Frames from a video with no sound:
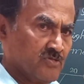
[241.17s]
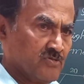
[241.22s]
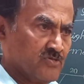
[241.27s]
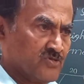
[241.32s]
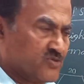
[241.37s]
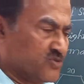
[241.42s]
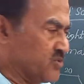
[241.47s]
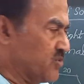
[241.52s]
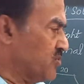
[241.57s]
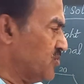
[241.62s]

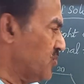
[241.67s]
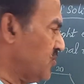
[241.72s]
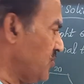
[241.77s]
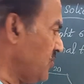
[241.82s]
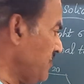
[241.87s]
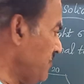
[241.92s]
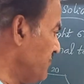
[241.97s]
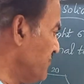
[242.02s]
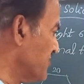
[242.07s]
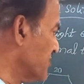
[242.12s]

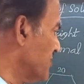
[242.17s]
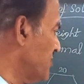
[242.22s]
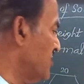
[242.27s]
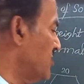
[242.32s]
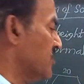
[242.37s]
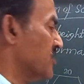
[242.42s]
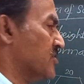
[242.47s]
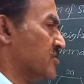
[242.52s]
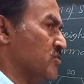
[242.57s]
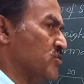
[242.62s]
So
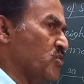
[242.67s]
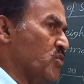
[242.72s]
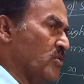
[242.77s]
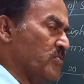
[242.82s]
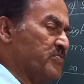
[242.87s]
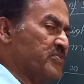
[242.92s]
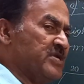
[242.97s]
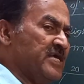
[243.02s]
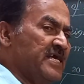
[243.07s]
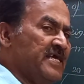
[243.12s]
to
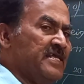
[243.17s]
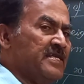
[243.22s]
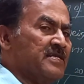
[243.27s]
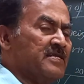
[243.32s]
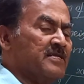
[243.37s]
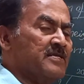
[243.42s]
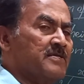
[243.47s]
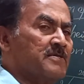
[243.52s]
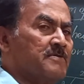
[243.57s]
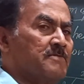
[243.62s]

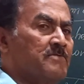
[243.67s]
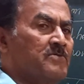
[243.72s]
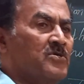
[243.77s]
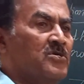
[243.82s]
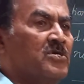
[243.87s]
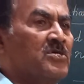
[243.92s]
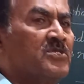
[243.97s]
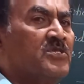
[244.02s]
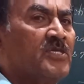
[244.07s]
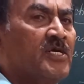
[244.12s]
obtain
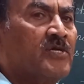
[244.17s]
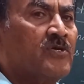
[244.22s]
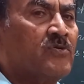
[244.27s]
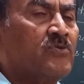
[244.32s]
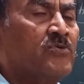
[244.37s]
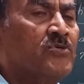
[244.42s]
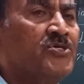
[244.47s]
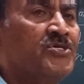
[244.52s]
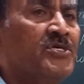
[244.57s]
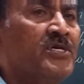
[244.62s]
the
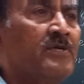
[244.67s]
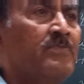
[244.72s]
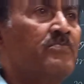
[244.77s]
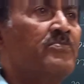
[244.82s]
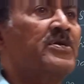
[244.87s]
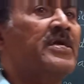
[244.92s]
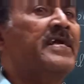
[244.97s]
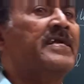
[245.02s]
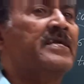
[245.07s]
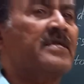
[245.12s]
true
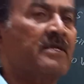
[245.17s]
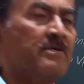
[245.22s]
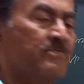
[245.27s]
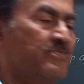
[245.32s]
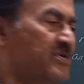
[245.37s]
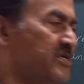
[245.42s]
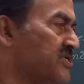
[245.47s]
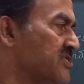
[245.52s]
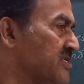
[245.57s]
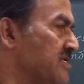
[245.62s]
shape a
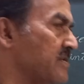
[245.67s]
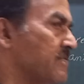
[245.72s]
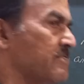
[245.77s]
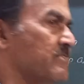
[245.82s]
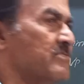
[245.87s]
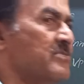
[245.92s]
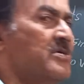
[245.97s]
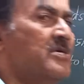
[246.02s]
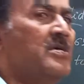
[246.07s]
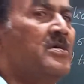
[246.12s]

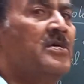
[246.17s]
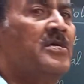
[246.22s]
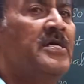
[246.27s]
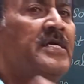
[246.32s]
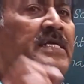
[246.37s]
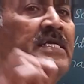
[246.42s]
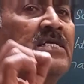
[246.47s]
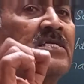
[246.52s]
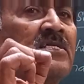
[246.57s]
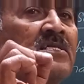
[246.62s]
trapezium,
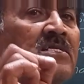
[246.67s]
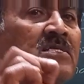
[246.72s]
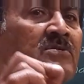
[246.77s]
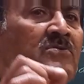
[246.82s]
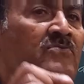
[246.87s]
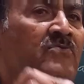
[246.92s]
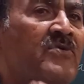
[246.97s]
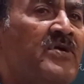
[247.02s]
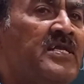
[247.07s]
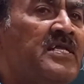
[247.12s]
it is
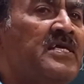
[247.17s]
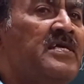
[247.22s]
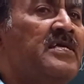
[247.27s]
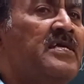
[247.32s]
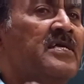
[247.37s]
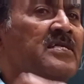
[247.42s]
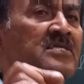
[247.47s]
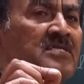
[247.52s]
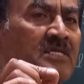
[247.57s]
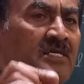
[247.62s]
very
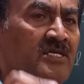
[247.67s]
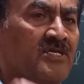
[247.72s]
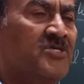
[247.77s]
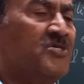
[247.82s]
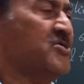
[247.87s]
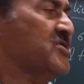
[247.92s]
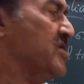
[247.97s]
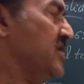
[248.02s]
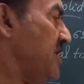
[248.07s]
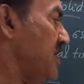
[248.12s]

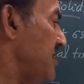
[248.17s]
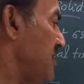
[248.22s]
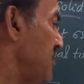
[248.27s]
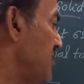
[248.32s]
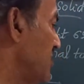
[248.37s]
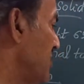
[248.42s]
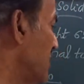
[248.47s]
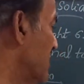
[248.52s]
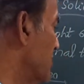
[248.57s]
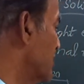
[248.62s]
essential
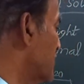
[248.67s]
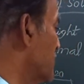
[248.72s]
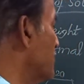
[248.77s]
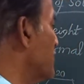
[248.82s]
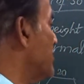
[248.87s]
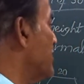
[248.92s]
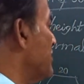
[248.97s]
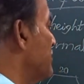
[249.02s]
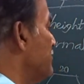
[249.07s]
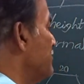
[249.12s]
to
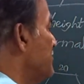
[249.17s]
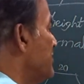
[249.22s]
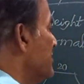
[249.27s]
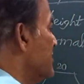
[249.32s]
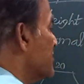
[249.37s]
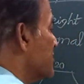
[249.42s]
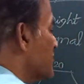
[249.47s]
keep the